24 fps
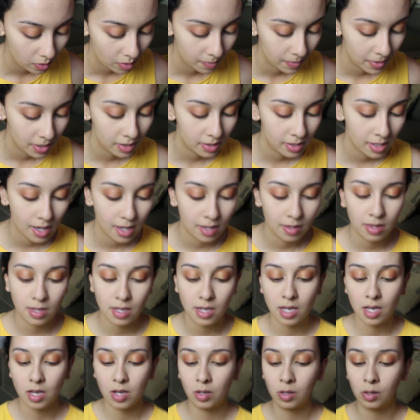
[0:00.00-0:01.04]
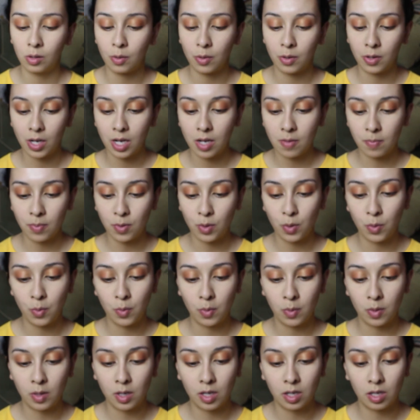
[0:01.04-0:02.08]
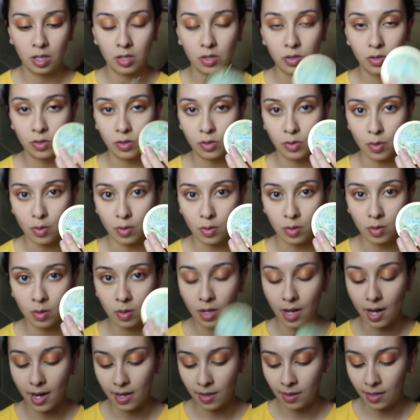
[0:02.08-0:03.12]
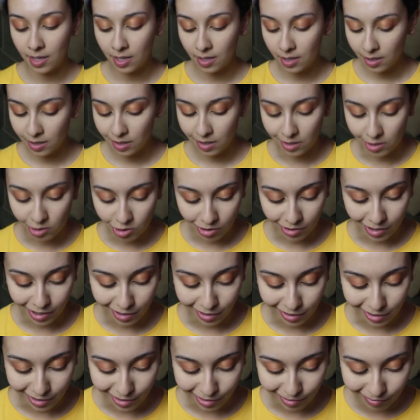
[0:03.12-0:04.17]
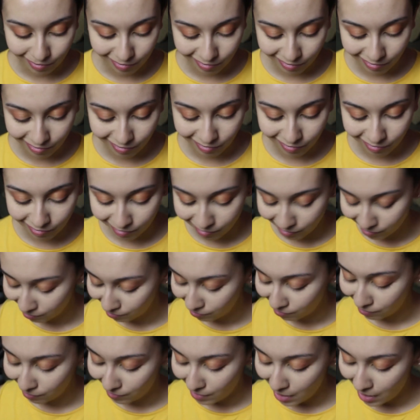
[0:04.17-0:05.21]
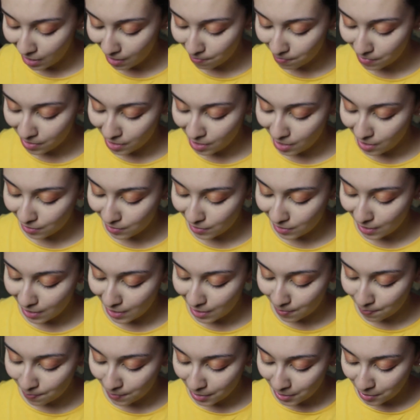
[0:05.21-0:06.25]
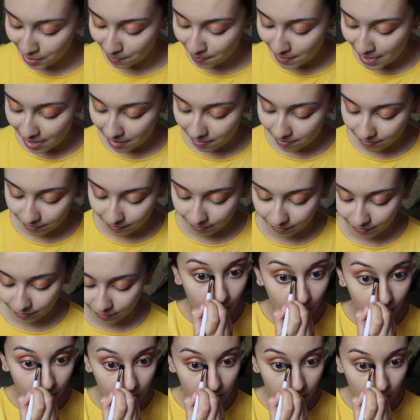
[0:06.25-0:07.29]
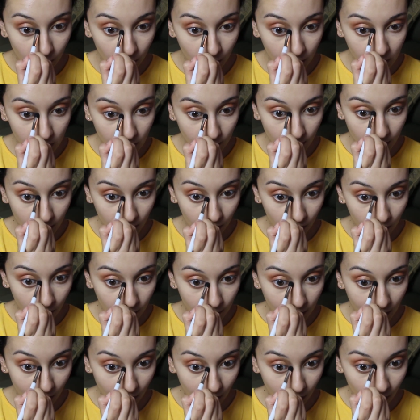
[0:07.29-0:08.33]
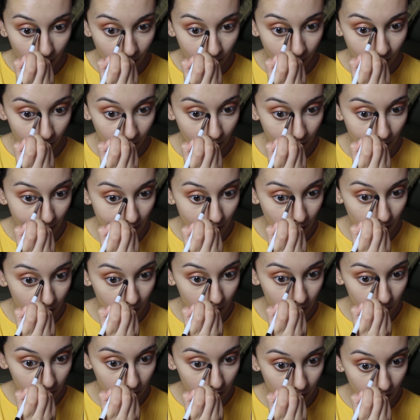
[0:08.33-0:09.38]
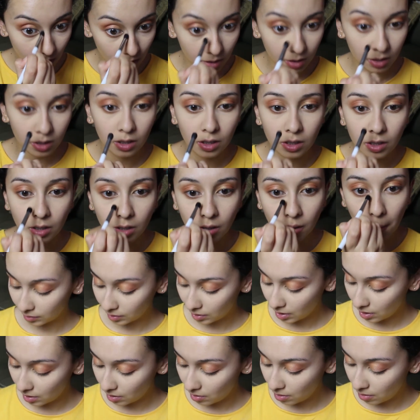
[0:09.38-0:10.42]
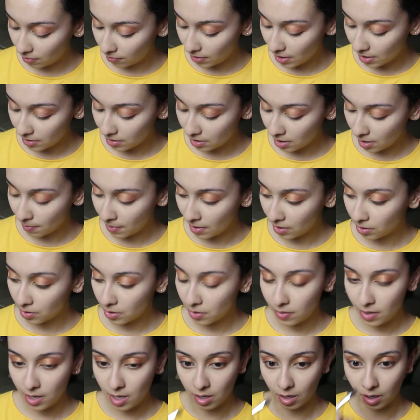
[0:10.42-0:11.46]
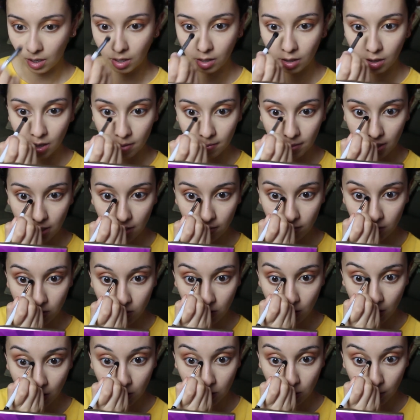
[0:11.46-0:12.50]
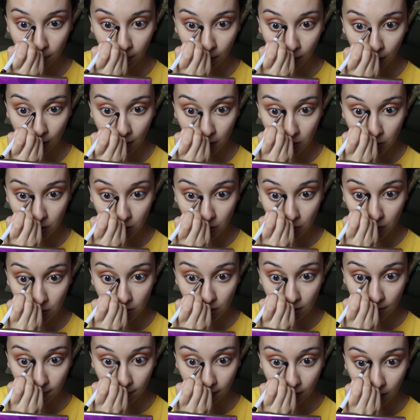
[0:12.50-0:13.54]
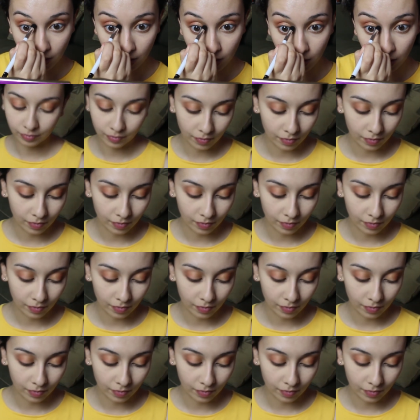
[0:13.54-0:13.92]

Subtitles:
I'm gonna take the Glory Boon Soul highlighter and try to amp things up a little bit. Because I want something a little bit of a lighter gold color. I don't know if that's coming through either. I might have to change a brush or something.